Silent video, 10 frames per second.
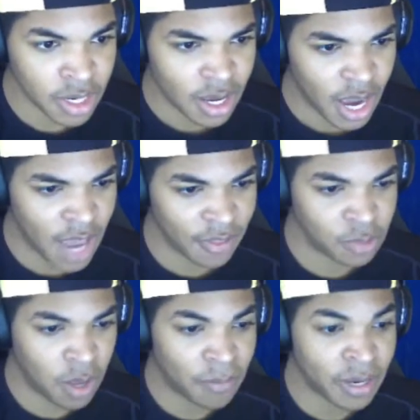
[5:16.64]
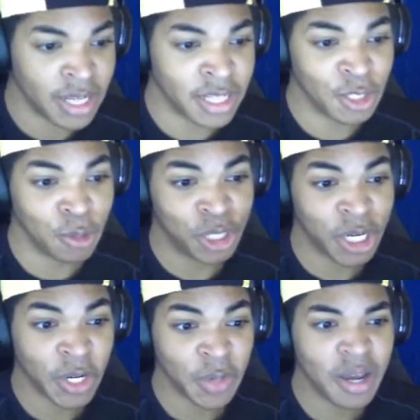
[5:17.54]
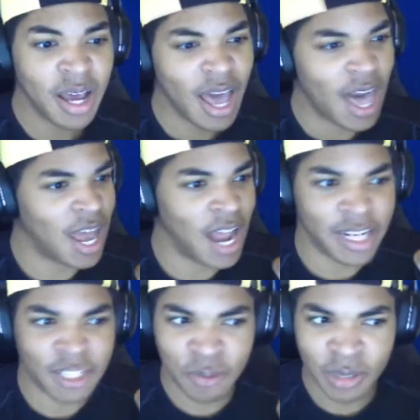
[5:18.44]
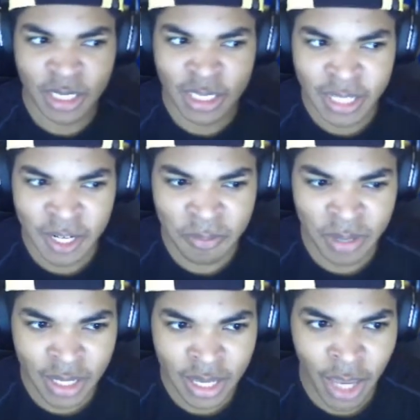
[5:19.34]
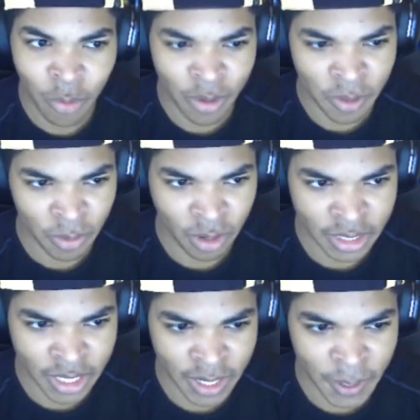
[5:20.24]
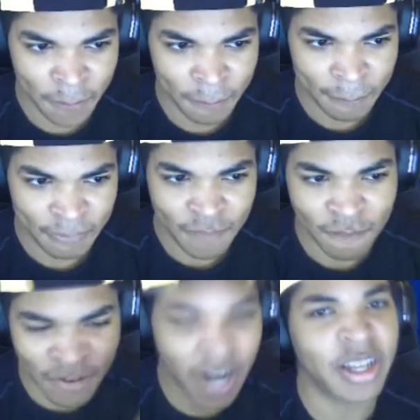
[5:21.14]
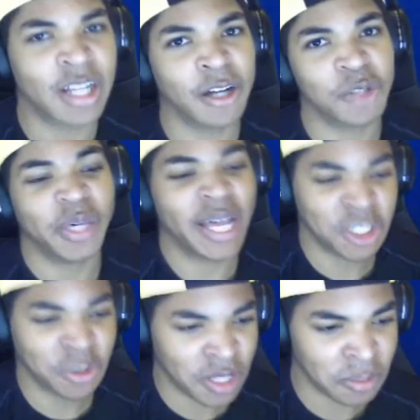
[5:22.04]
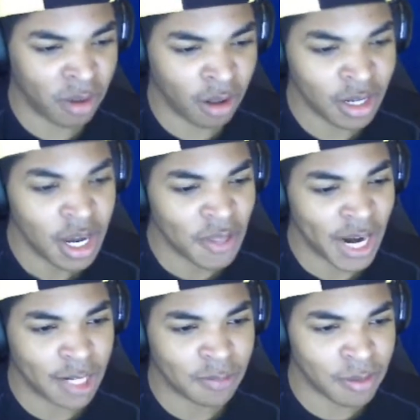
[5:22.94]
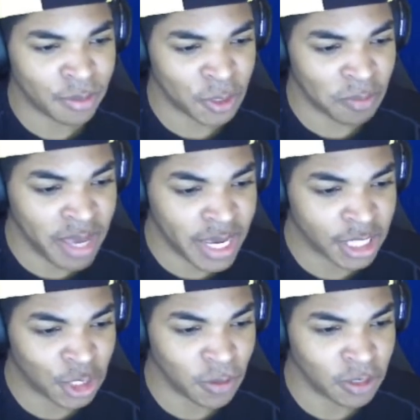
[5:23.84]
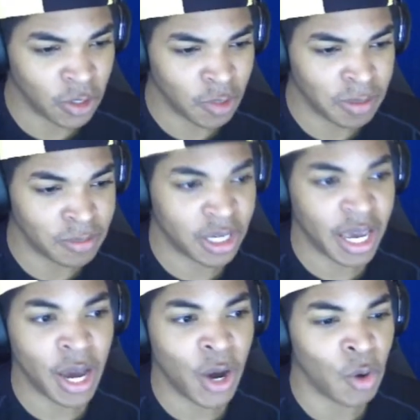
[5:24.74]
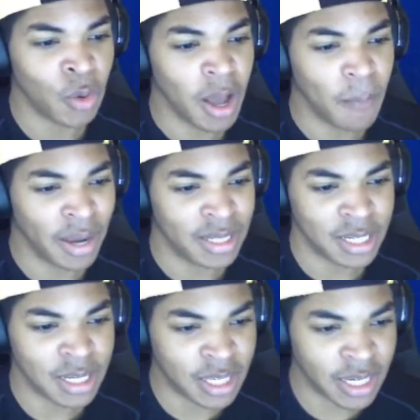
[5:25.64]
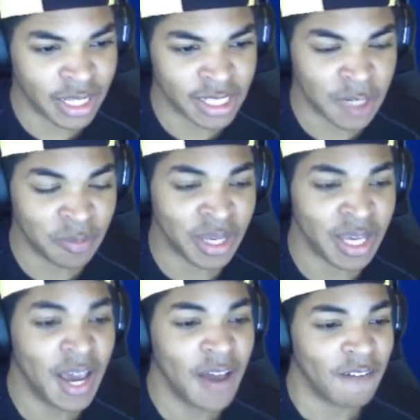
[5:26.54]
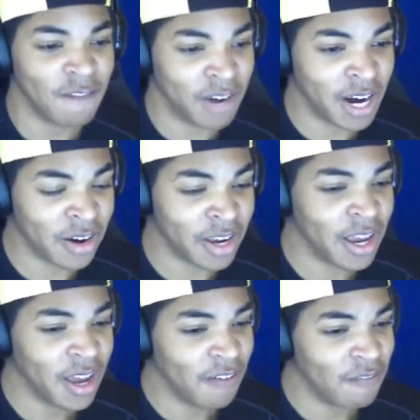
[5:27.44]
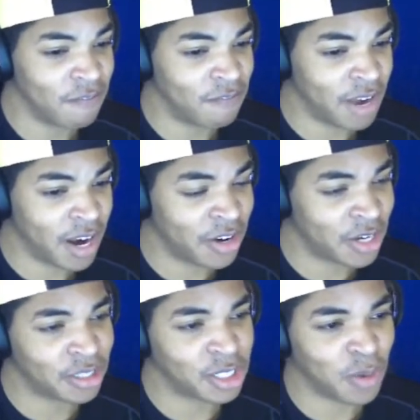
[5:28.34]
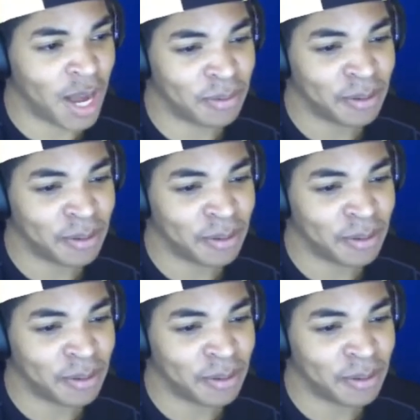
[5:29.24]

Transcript: and they swap into Cherub, and I assume that this is going to be a Weather Ball here. Very clutch. We catch the Weather Ball. They're not going to be able to make it to the Solar Beam to KO my Seaking, and that's going to be very, very good swap.